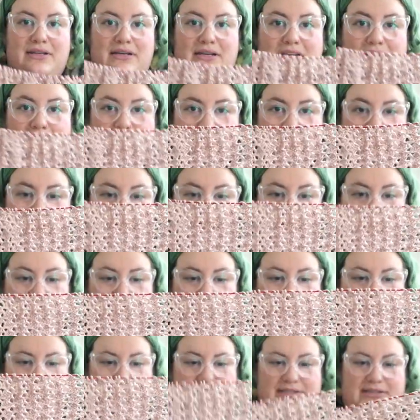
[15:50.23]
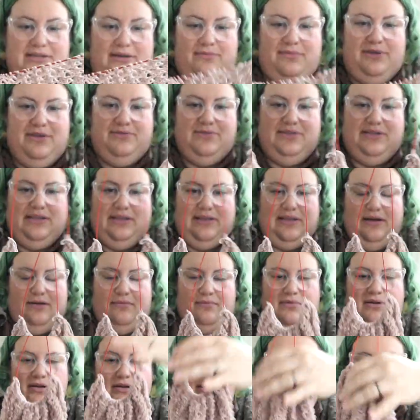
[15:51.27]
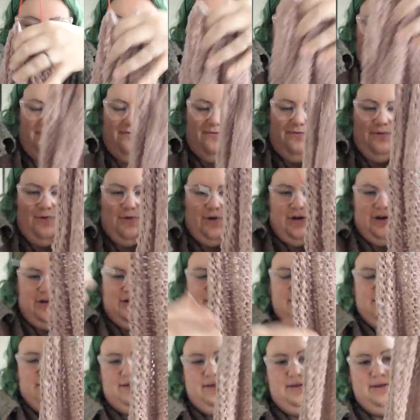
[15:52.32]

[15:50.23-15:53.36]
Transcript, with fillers: the needles off because I'm using them for